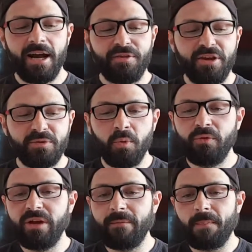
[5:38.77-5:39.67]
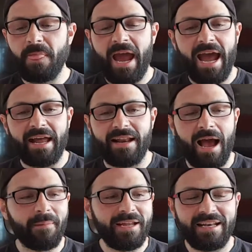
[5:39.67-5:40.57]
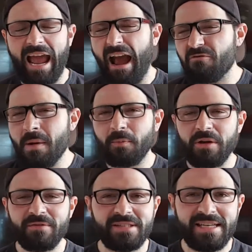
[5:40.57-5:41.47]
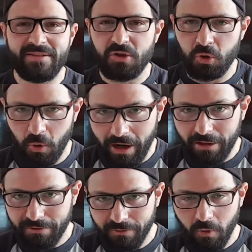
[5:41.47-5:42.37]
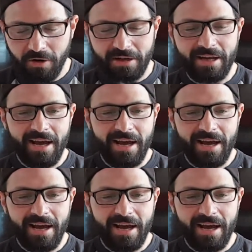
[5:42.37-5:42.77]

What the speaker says: This movie had, I mean, I remember even seeing the trailer for it.